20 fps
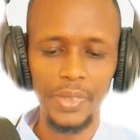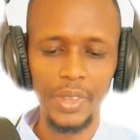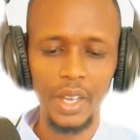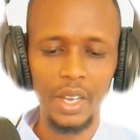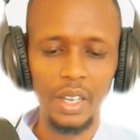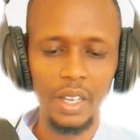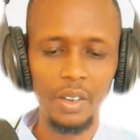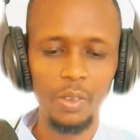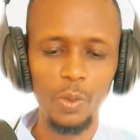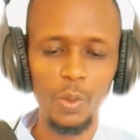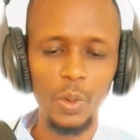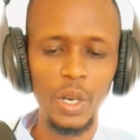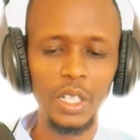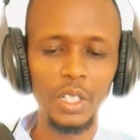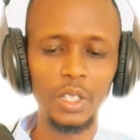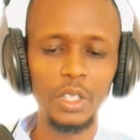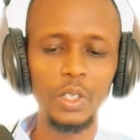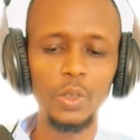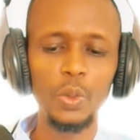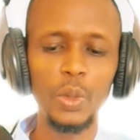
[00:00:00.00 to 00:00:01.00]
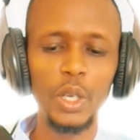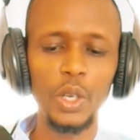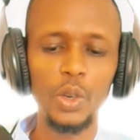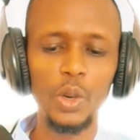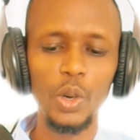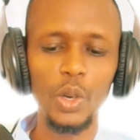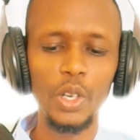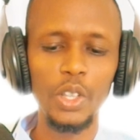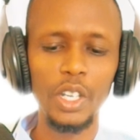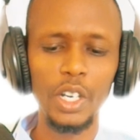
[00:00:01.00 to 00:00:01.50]
What do we
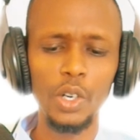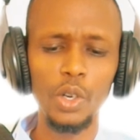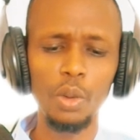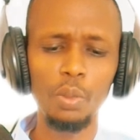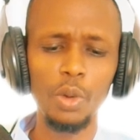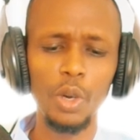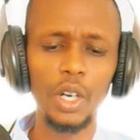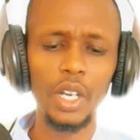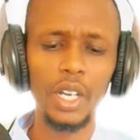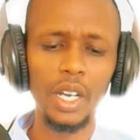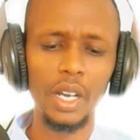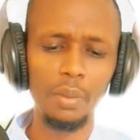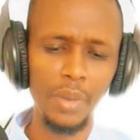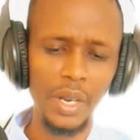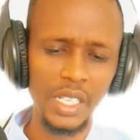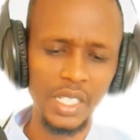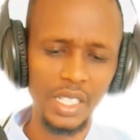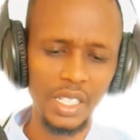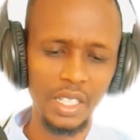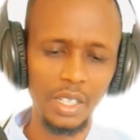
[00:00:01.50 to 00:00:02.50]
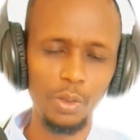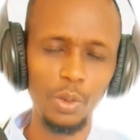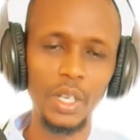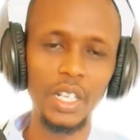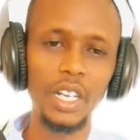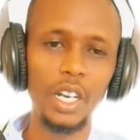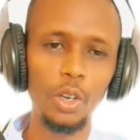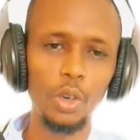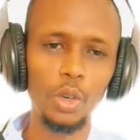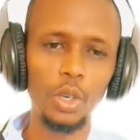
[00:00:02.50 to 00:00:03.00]
call the normal capacity when
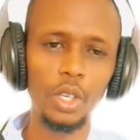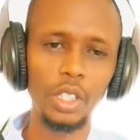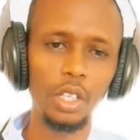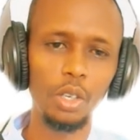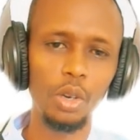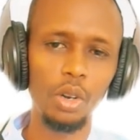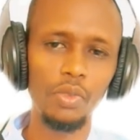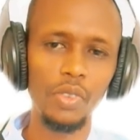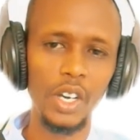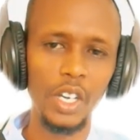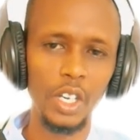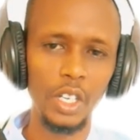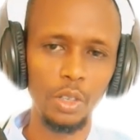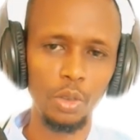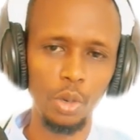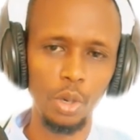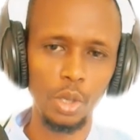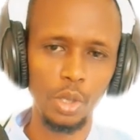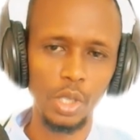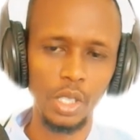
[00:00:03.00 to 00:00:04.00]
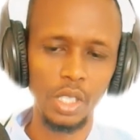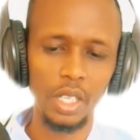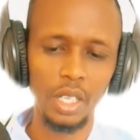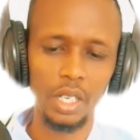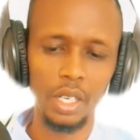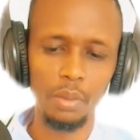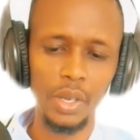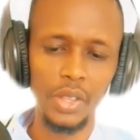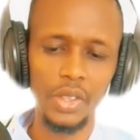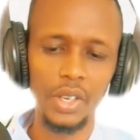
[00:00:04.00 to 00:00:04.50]
allocating overhead costs?
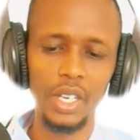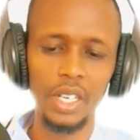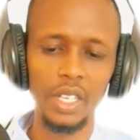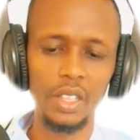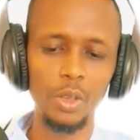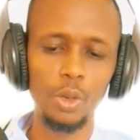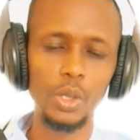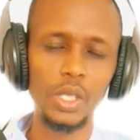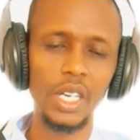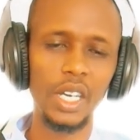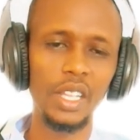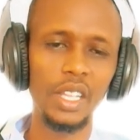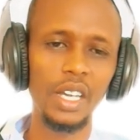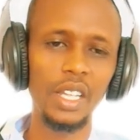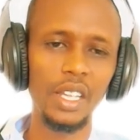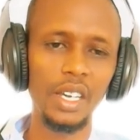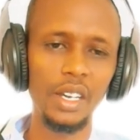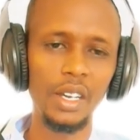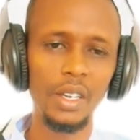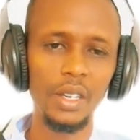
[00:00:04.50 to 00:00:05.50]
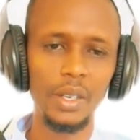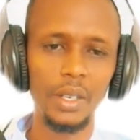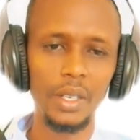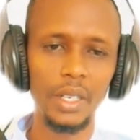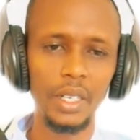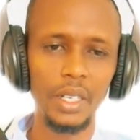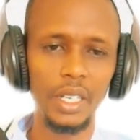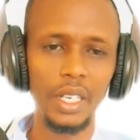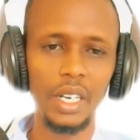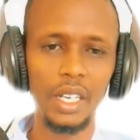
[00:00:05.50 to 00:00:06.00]
Number 3, those are the other
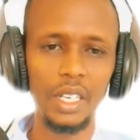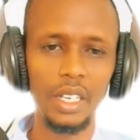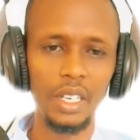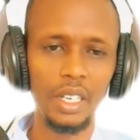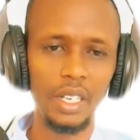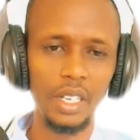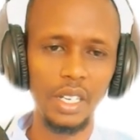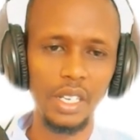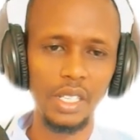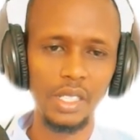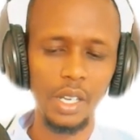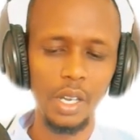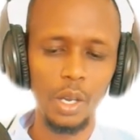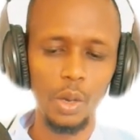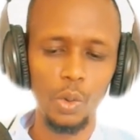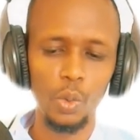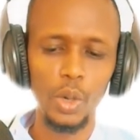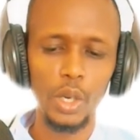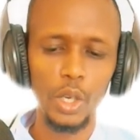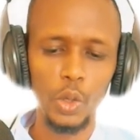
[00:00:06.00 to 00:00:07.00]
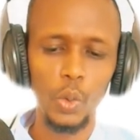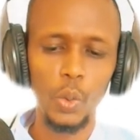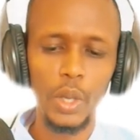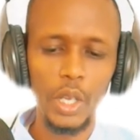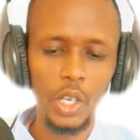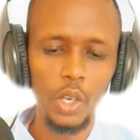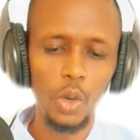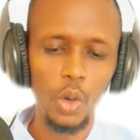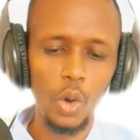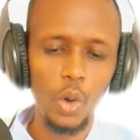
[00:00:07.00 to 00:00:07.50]
gray areas. What do
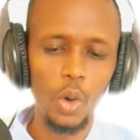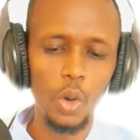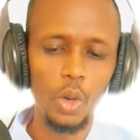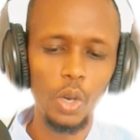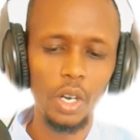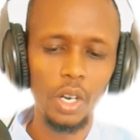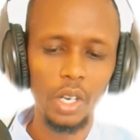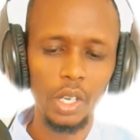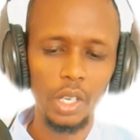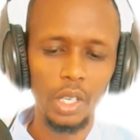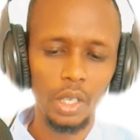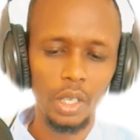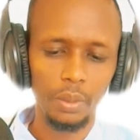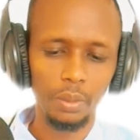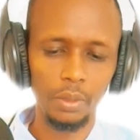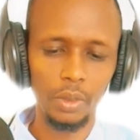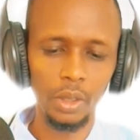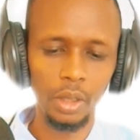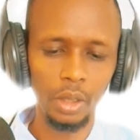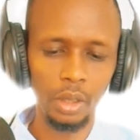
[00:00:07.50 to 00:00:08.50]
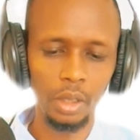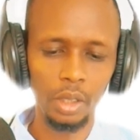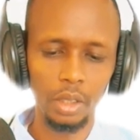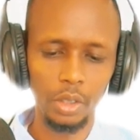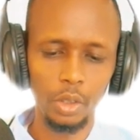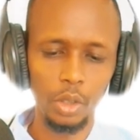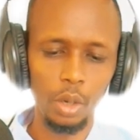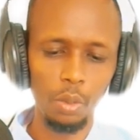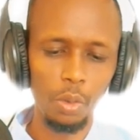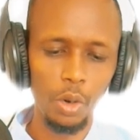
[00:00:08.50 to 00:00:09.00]
we call
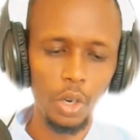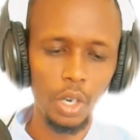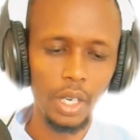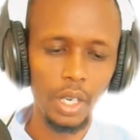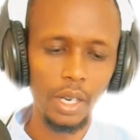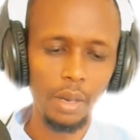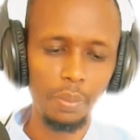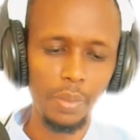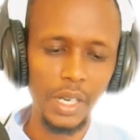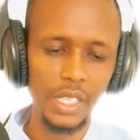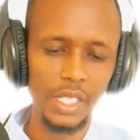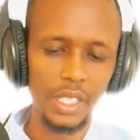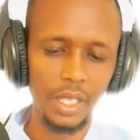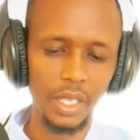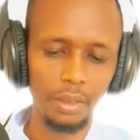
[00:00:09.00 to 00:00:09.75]
normal capacity?